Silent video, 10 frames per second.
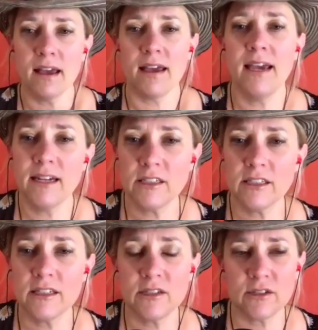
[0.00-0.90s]
each
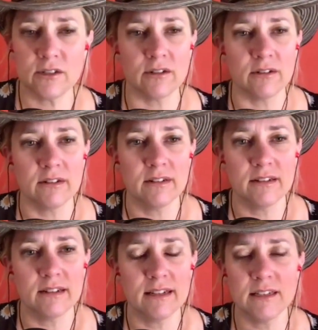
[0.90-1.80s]
sister
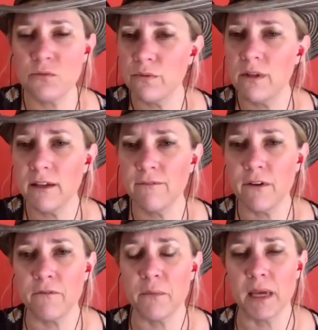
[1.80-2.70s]
is really fun
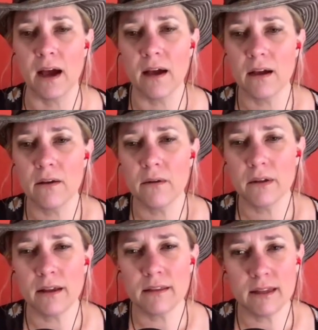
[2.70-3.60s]
for me. I
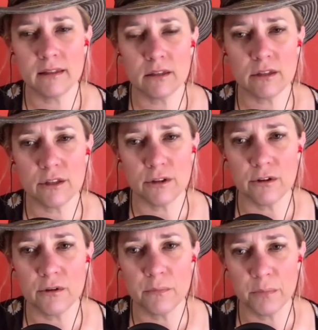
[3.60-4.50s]
think the
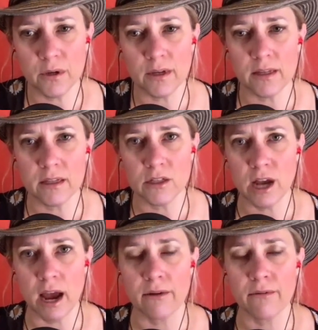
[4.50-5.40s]
third book in the
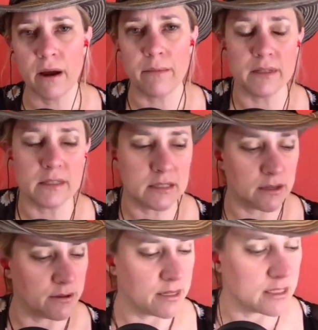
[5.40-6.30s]
Jackrabbit
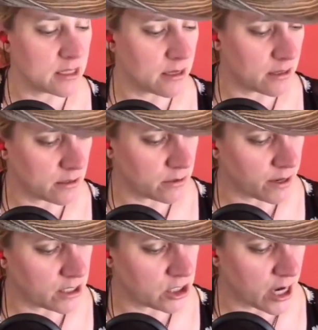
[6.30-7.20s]
series, The
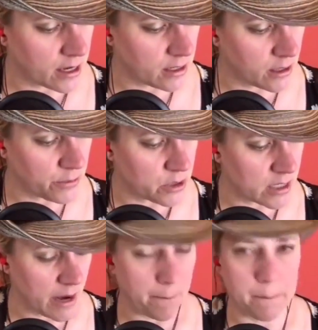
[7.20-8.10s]
Great Jackalope
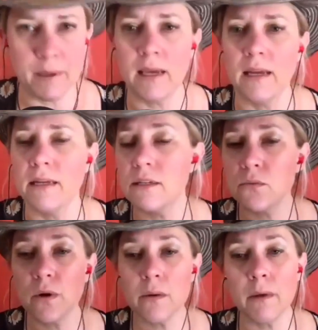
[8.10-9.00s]
Stampede, is
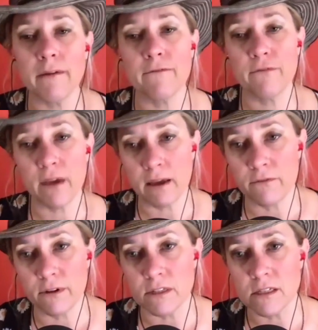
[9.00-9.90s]
one of my
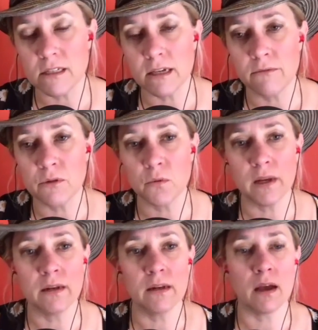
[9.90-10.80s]
favorites. It was
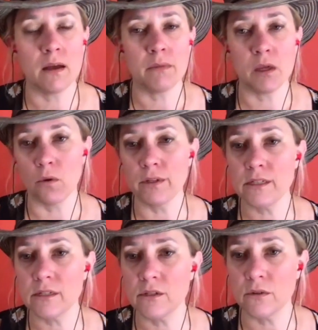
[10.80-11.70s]
when the
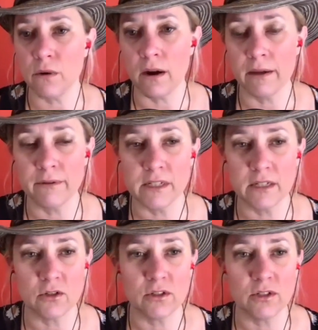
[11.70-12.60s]
oldest sister, Ronnie, was
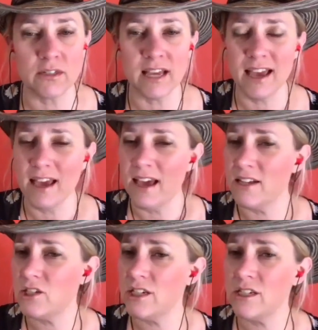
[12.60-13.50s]
introduced,
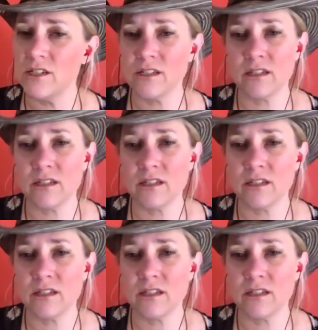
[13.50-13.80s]
and she's just